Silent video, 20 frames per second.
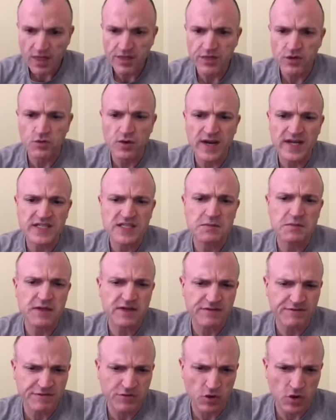the right to be
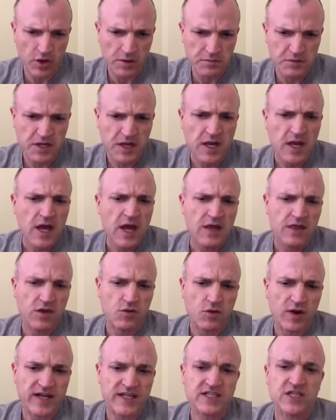informed,
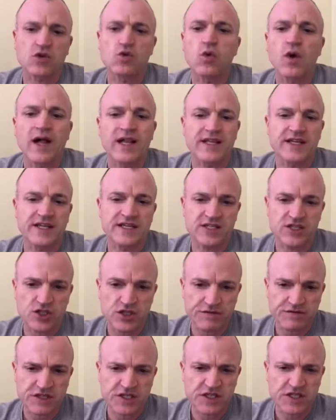the right to quality
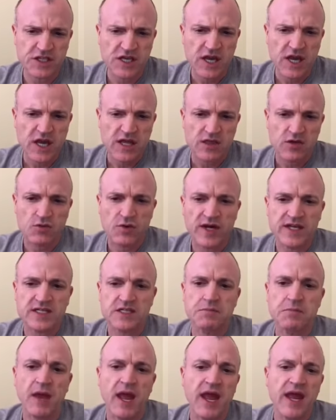service, the right
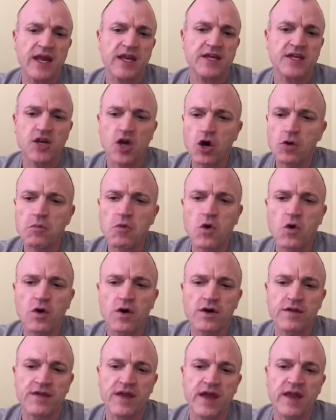to pay no
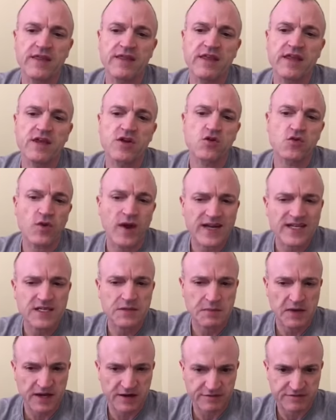more than the correct
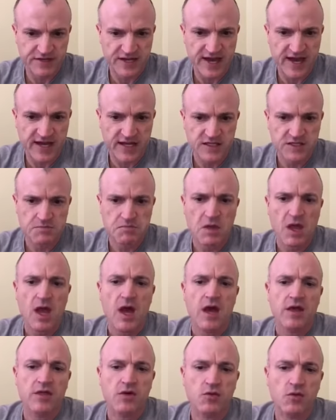amount of tax,
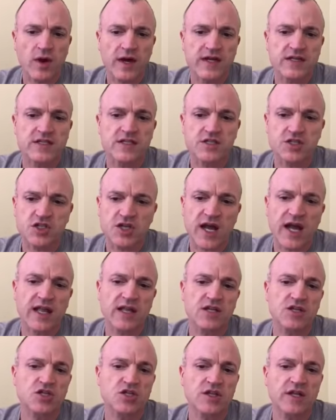the right to
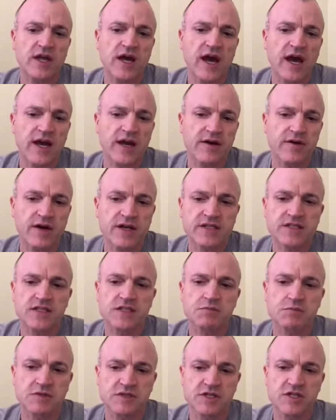challenge the
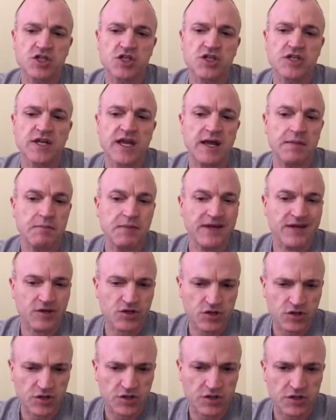IRS's position and be
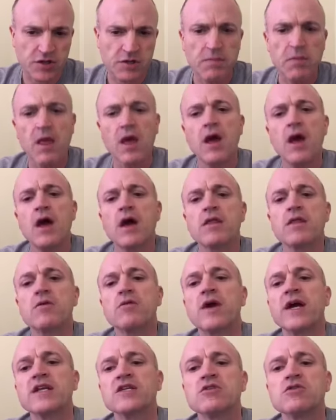heard, the
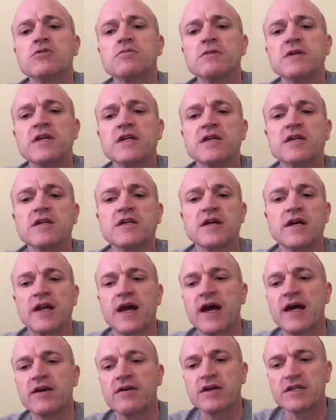right to appeal an
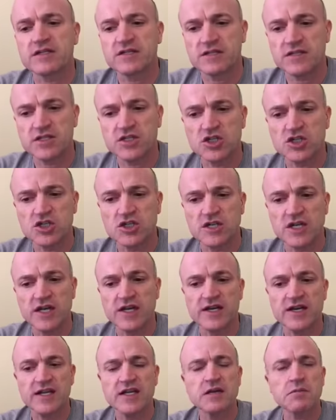IRS decision
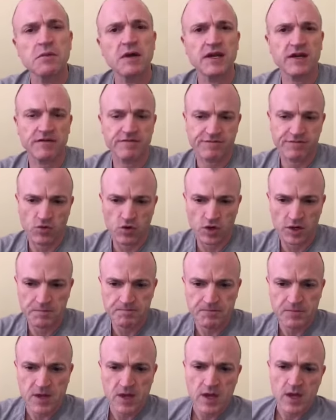in an independent
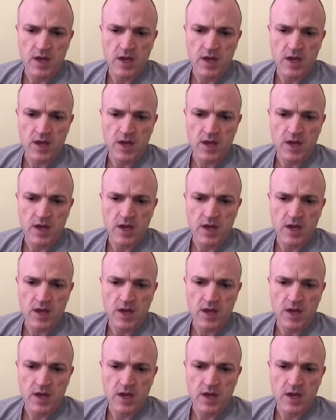forum,